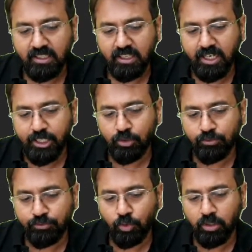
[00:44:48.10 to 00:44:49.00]
into
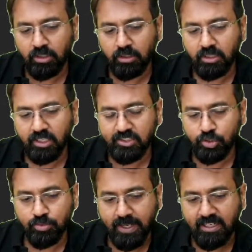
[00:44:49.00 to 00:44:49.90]
4? It's
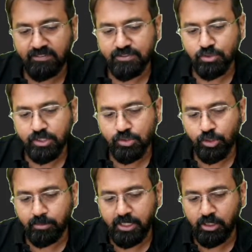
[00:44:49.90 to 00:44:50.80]
12. So it's going
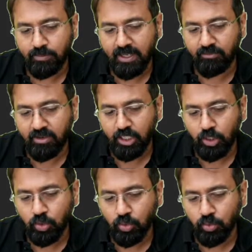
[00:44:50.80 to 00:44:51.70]
to be 12,
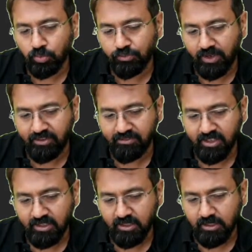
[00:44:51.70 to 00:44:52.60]
1225.
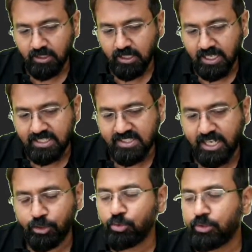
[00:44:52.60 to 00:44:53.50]
Guys, can
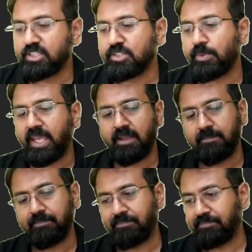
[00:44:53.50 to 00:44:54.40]
you do it this way?
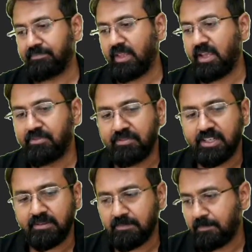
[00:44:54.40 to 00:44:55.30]
Everyone?
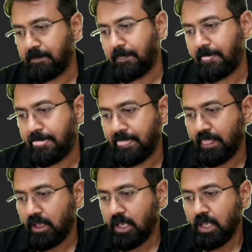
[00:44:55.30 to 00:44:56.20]

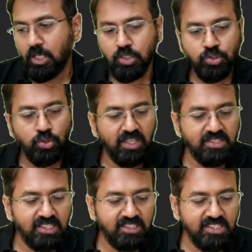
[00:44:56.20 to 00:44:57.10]
So
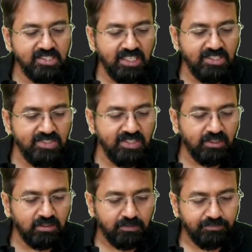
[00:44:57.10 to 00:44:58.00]
isn't this easier
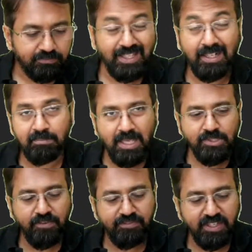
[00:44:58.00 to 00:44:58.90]
than base
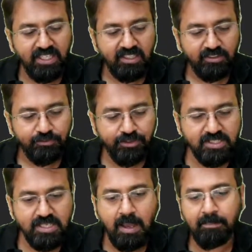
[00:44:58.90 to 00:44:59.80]
50? For
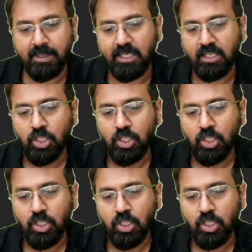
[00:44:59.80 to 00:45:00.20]
example,